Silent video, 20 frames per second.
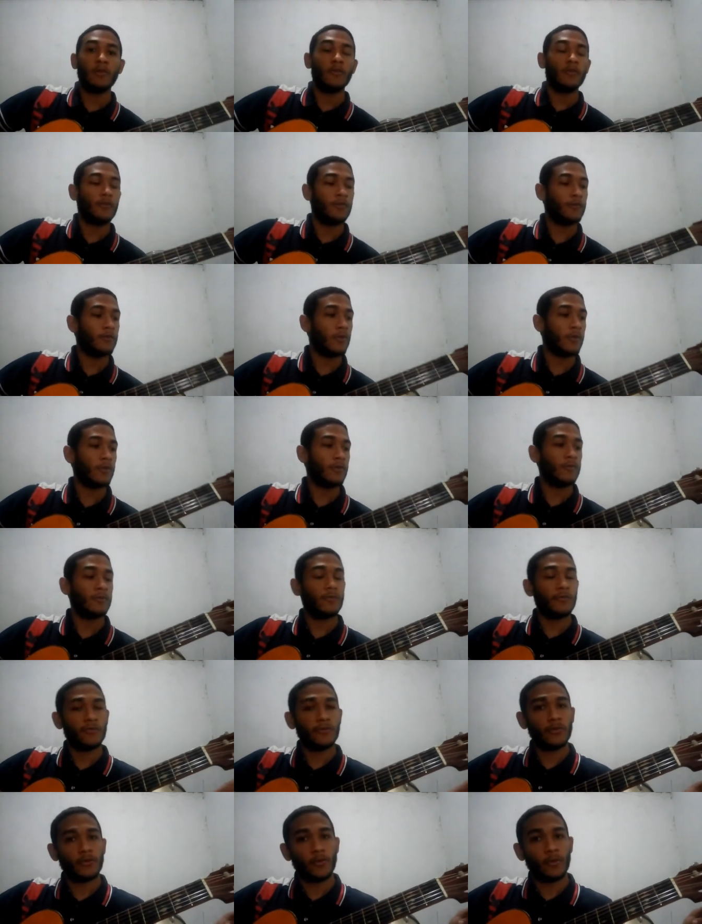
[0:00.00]
So
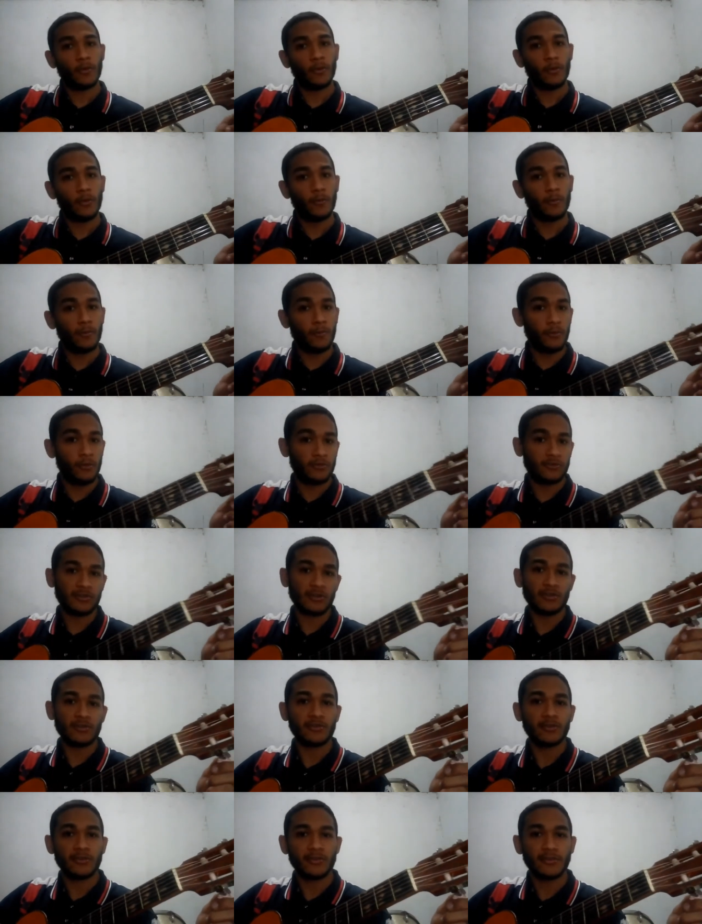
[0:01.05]
you will
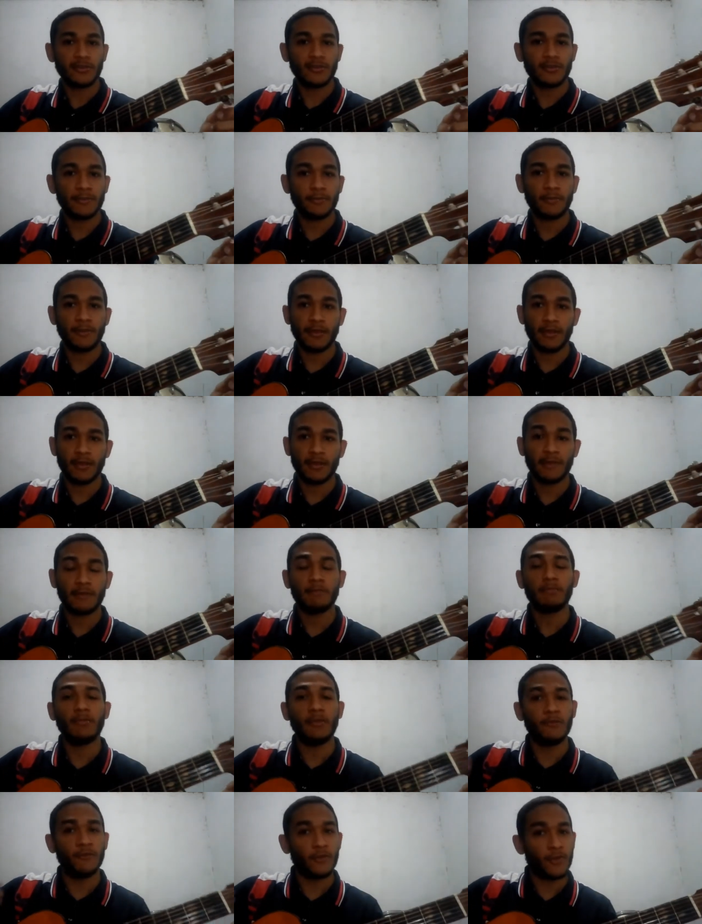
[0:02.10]
start turning the peg.
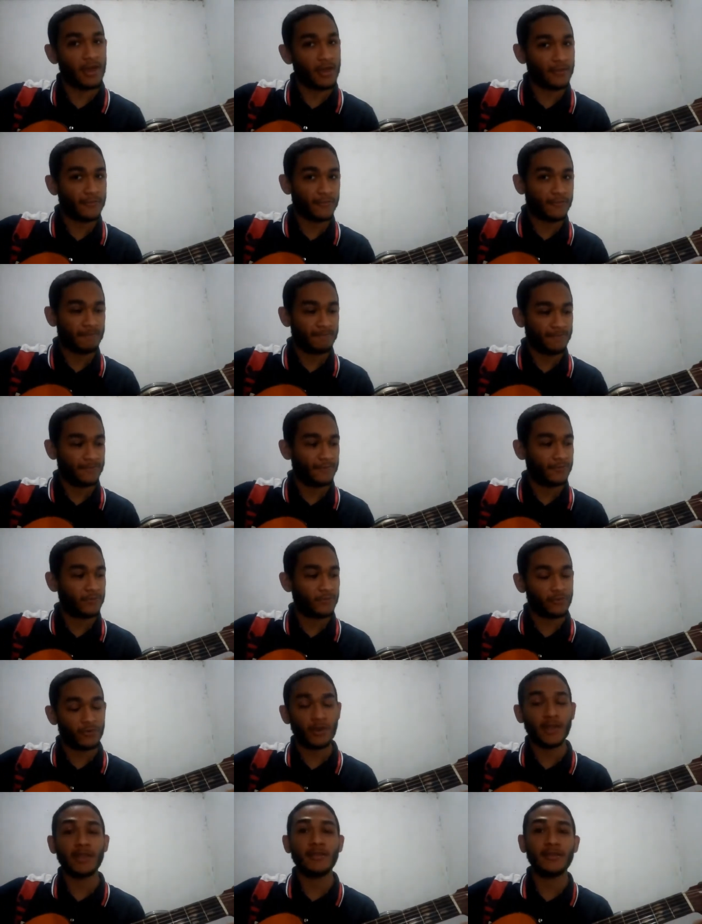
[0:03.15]
If you have
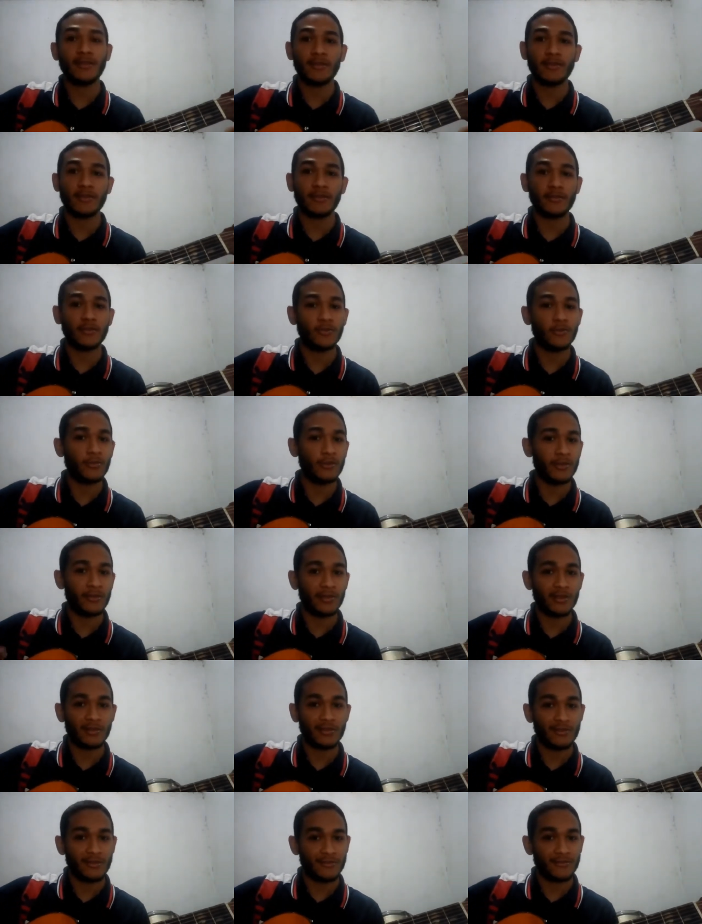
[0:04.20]
trained ear, you will
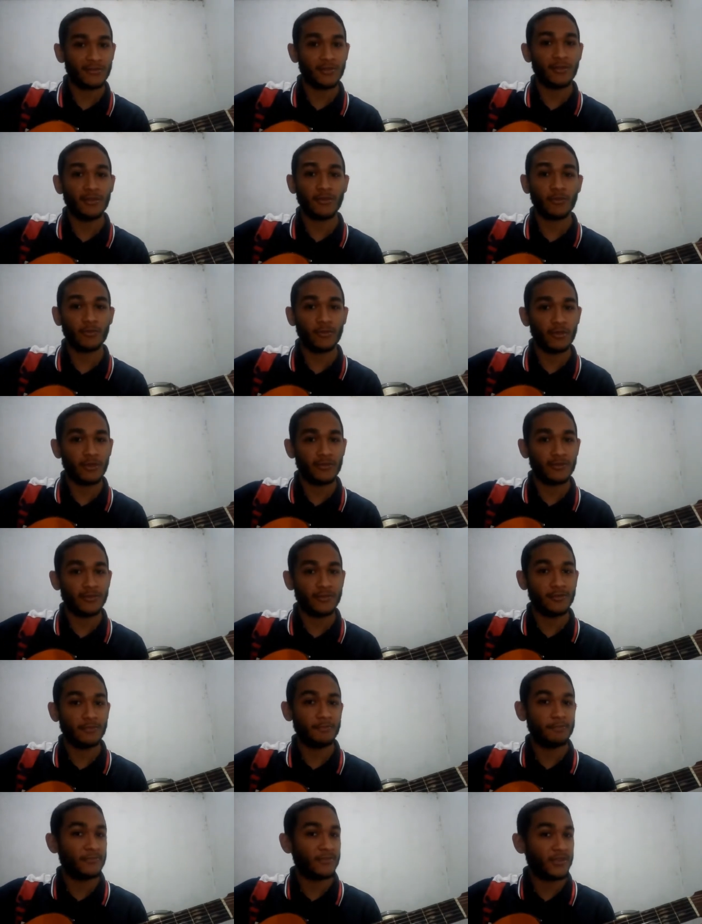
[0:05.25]
notice the increase
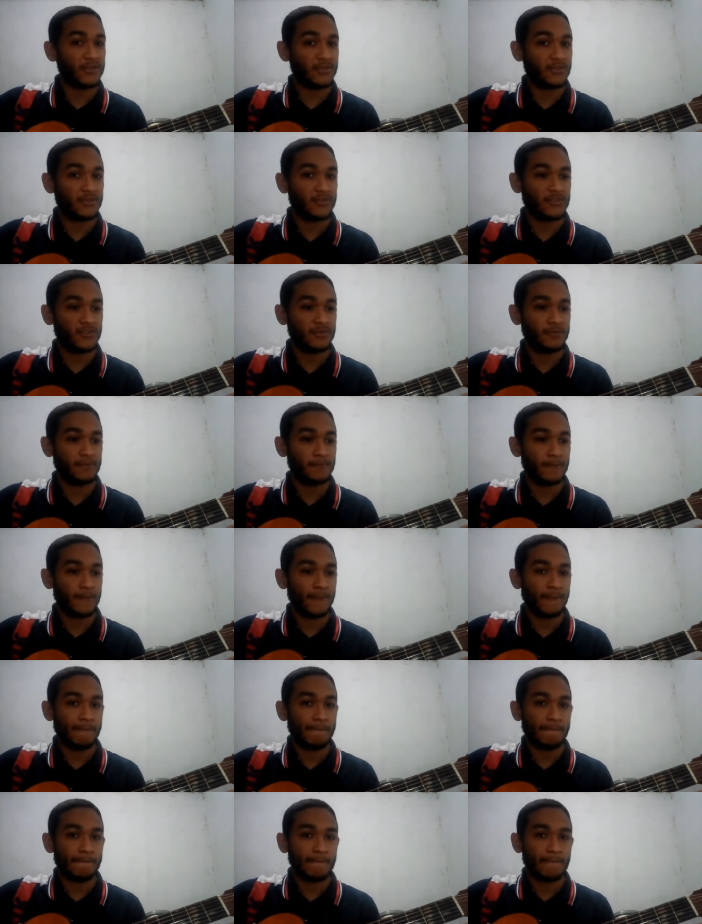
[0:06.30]
in pitch.
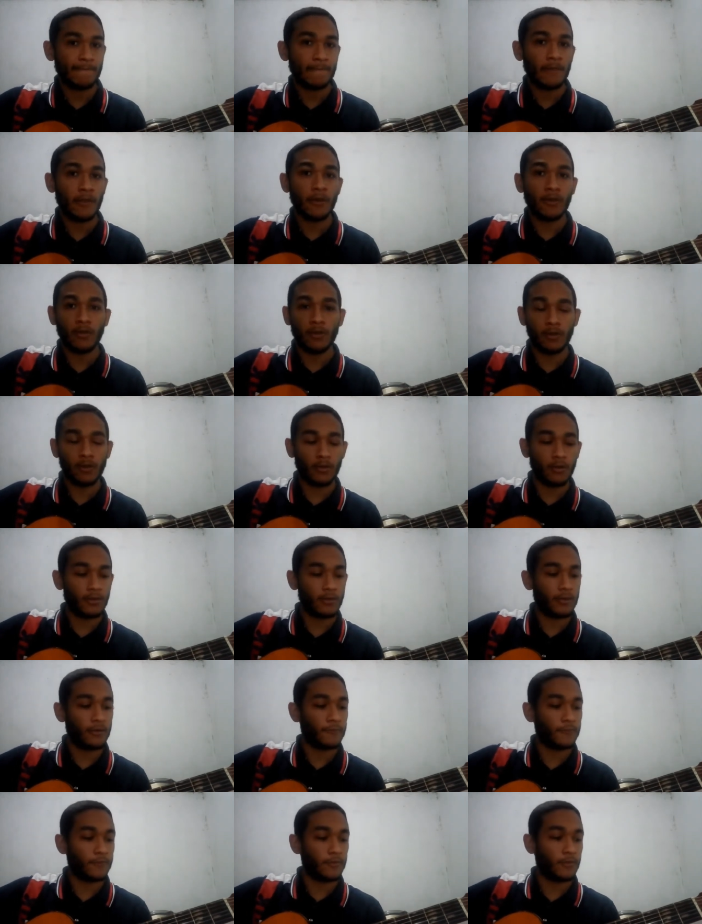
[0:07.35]
Or
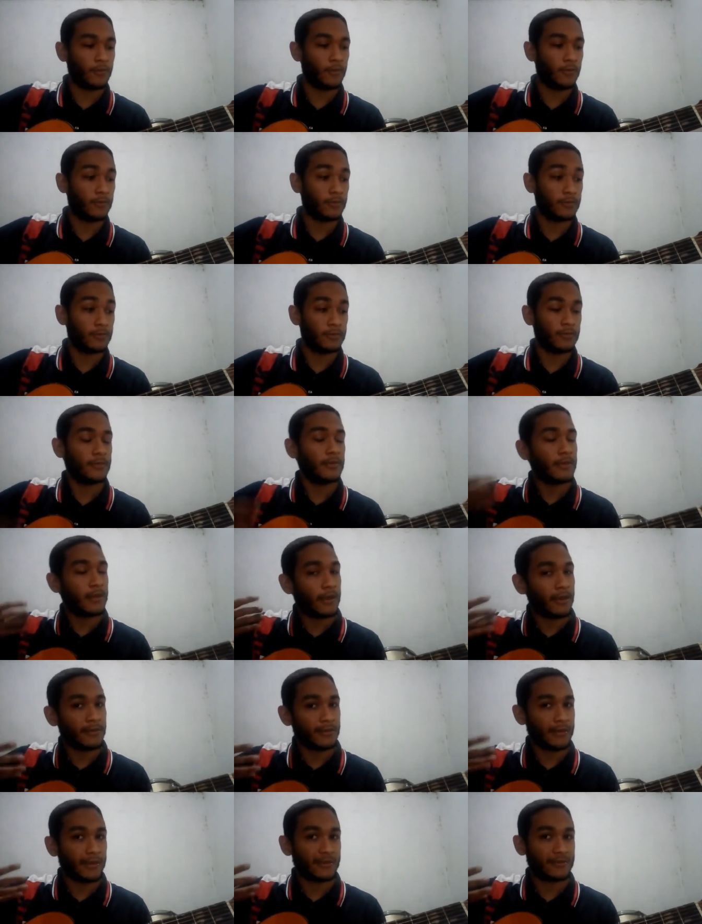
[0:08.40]
if you
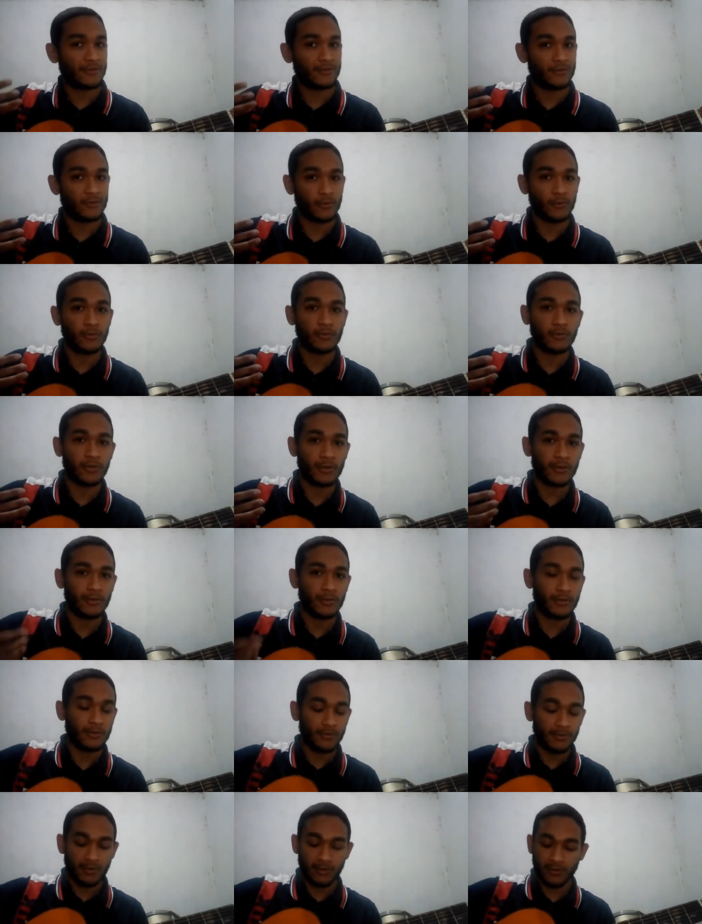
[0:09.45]
are not so trained
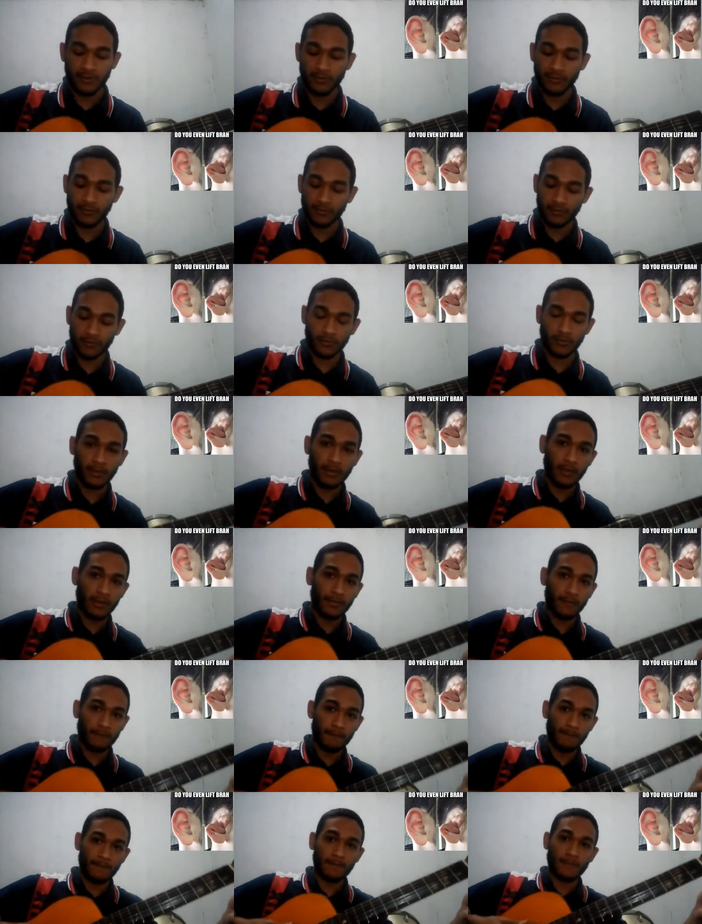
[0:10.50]
in the ear, you can
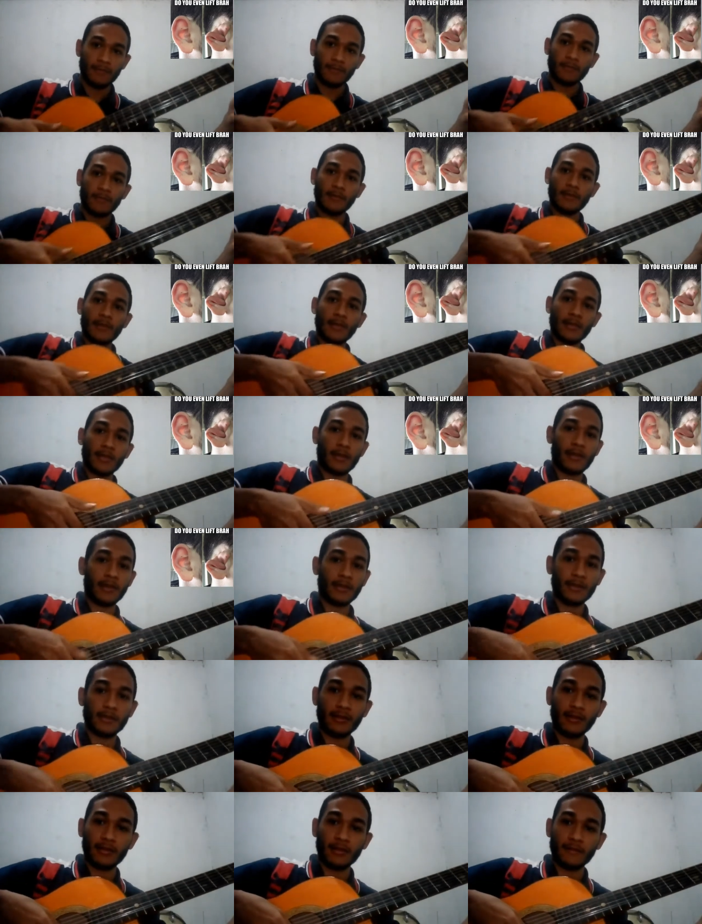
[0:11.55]

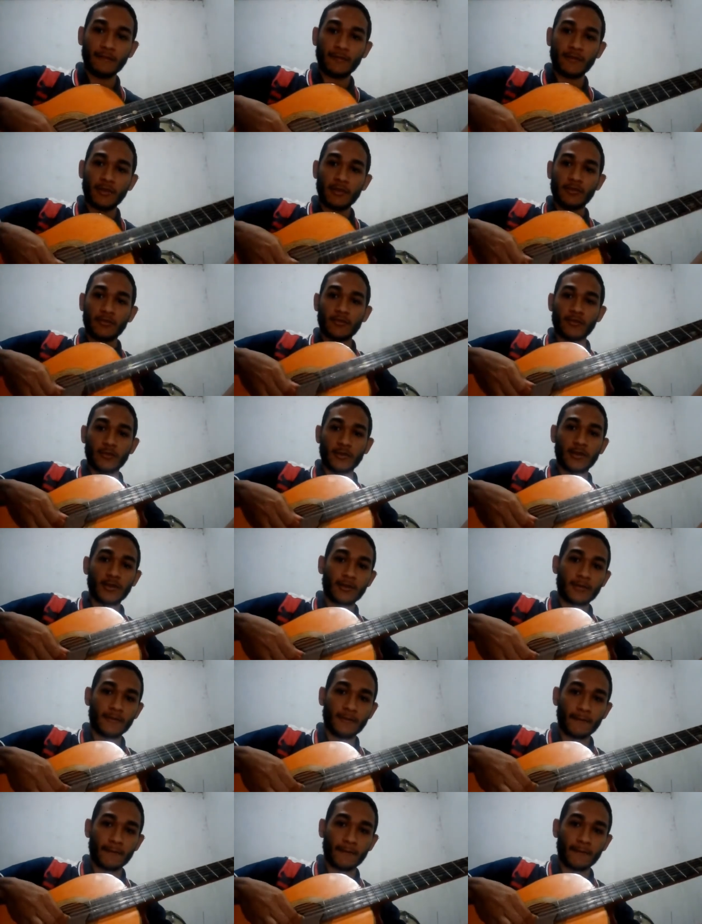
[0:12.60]
lift the string